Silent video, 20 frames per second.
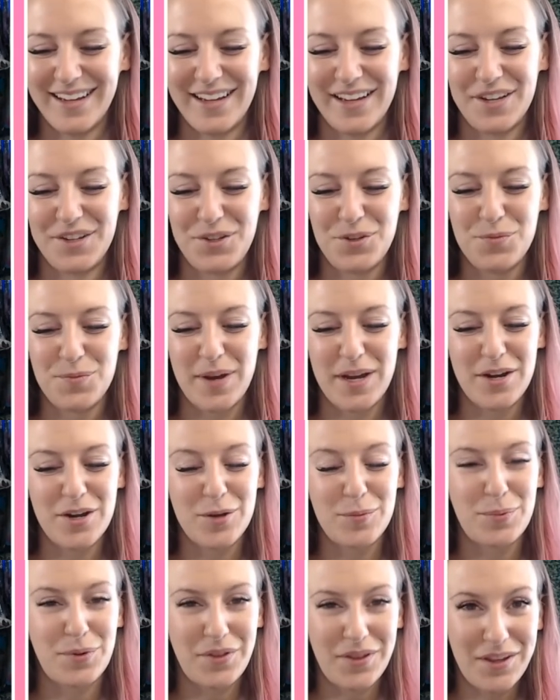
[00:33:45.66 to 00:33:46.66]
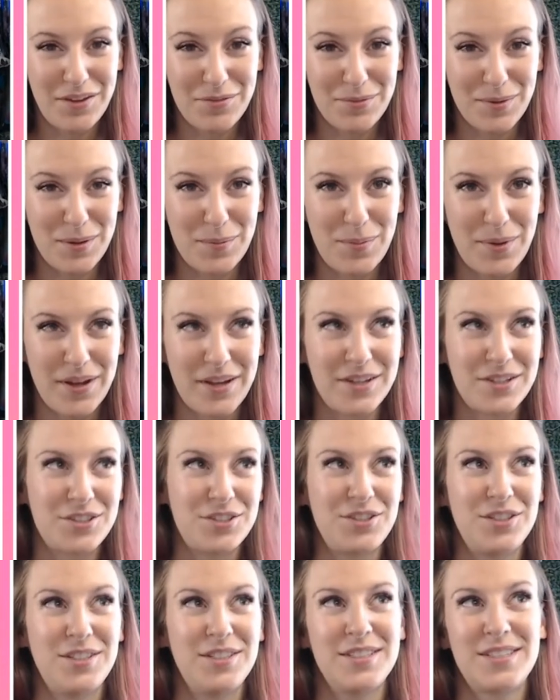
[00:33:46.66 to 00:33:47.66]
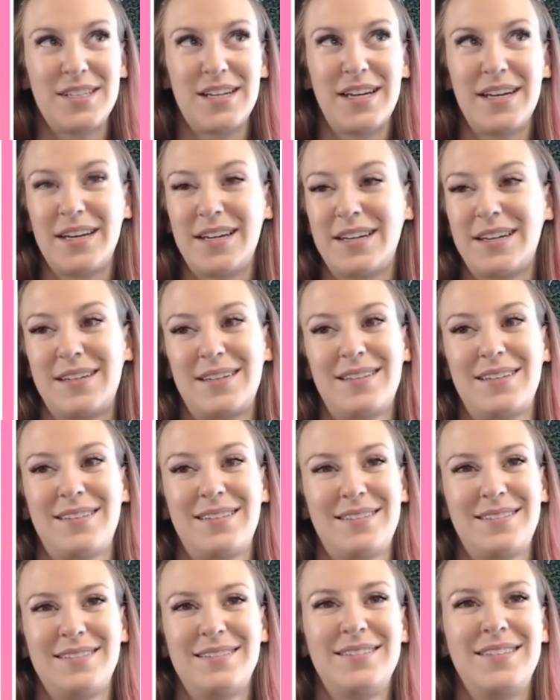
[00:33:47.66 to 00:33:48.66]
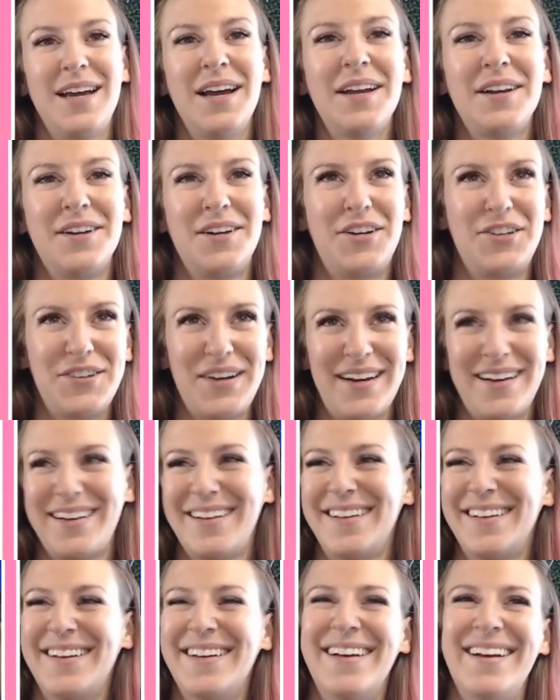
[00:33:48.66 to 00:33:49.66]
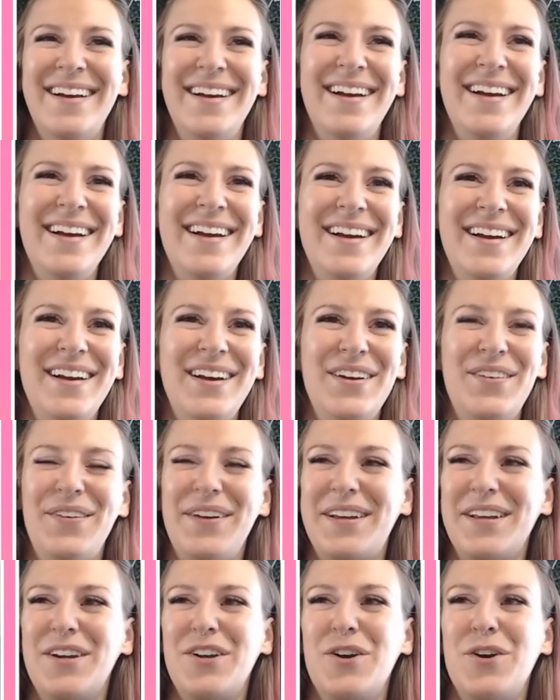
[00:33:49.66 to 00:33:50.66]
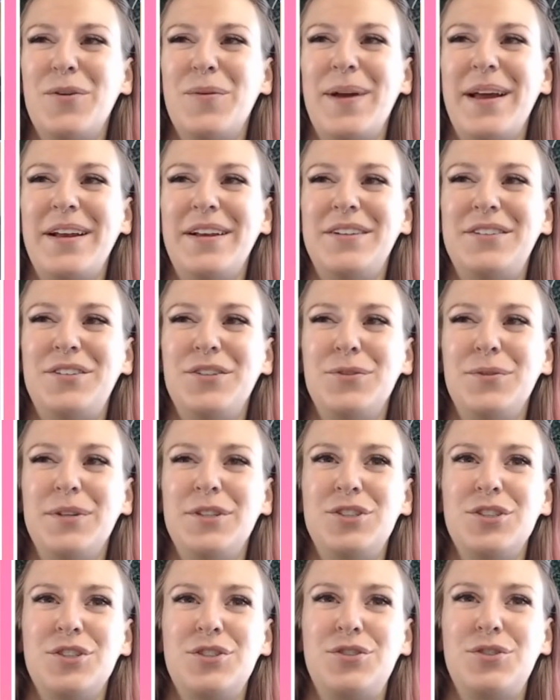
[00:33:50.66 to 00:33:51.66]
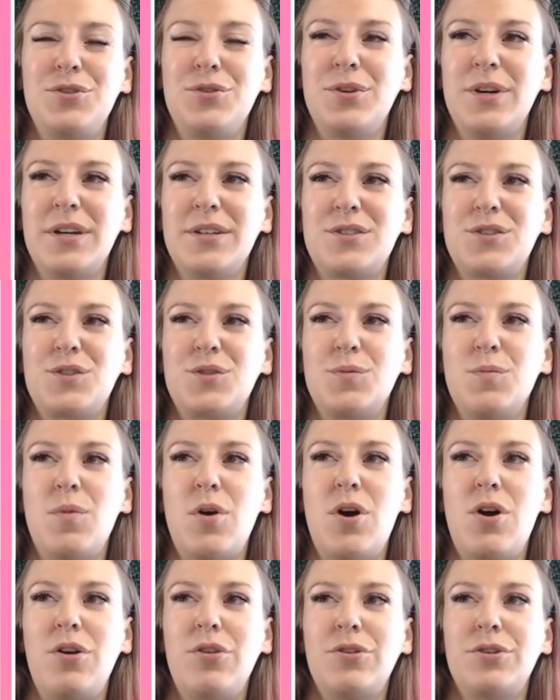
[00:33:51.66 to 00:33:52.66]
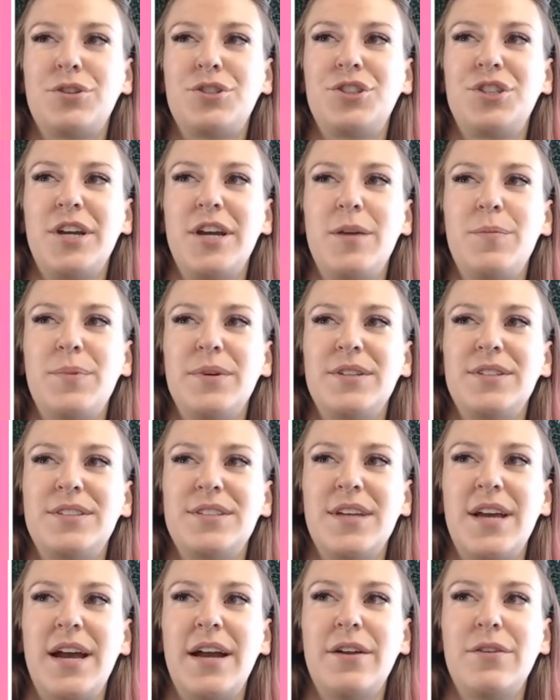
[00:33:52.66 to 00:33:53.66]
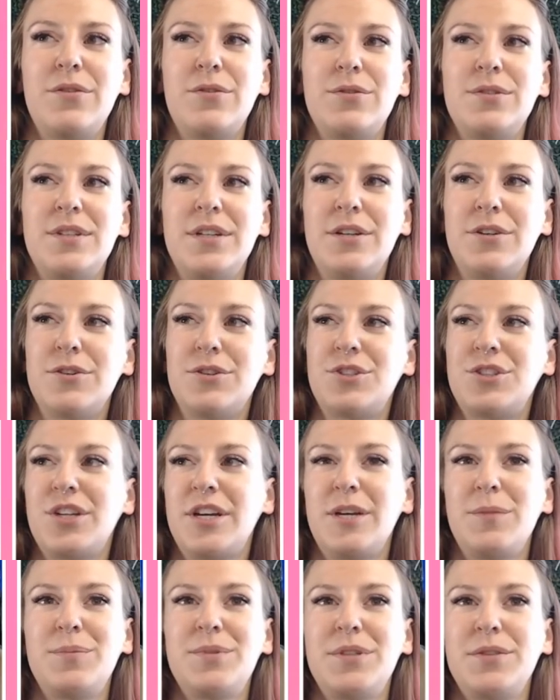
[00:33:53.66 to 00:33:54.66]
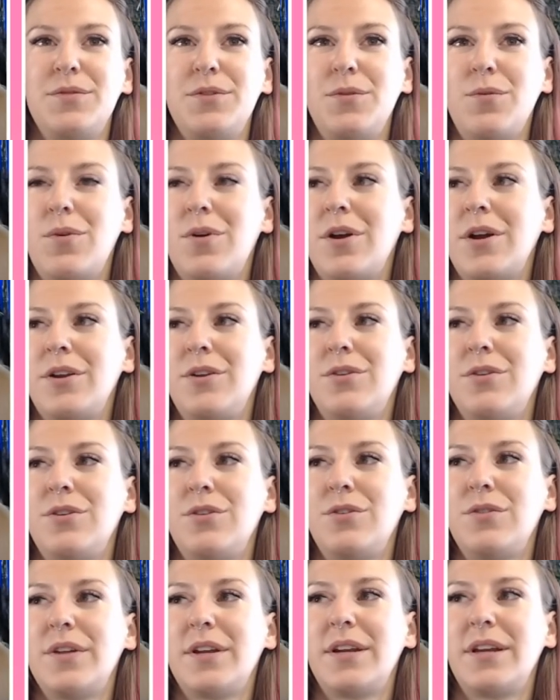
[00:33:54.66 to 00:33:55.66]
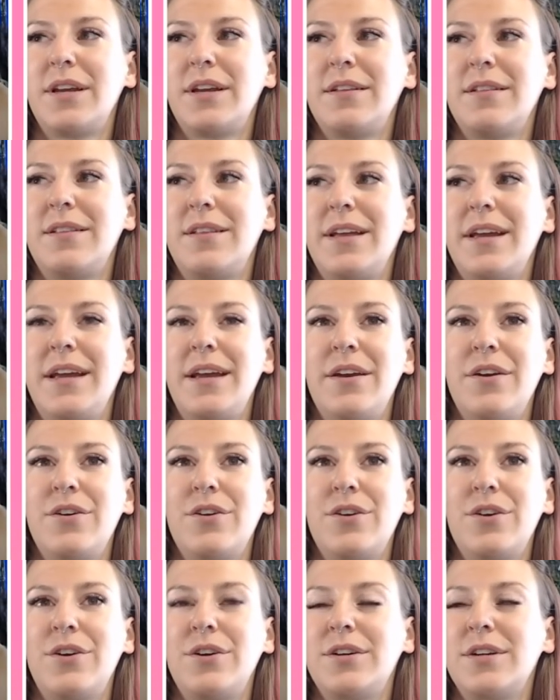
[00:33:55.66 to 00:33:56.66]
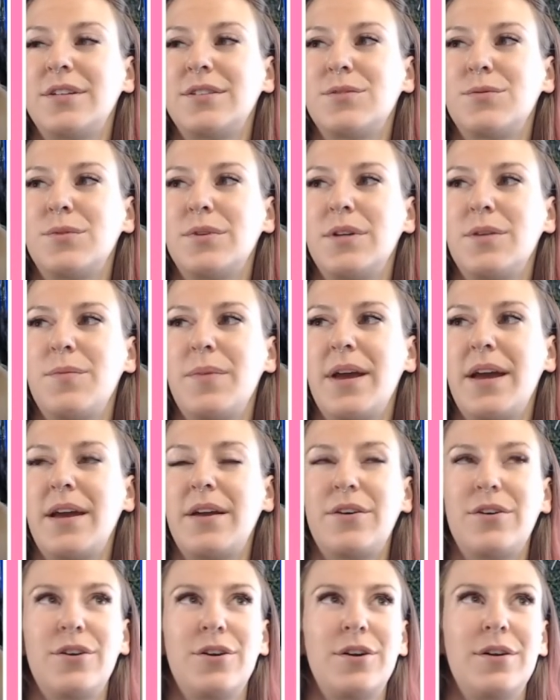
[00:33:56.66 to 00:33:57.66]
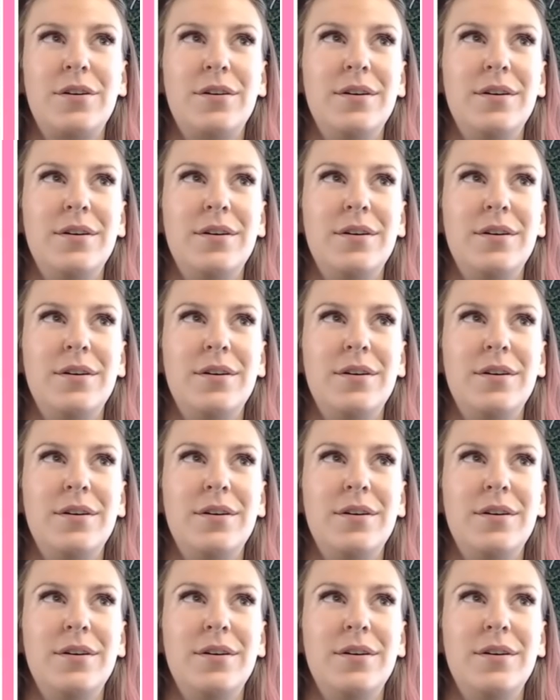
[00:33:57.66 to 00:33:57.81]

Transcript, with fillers: You might not believe me, but she's like done already. We can go into and just do a smaller shape inside of those ear shapes if you want. You can do that again later, it doesn't really matter.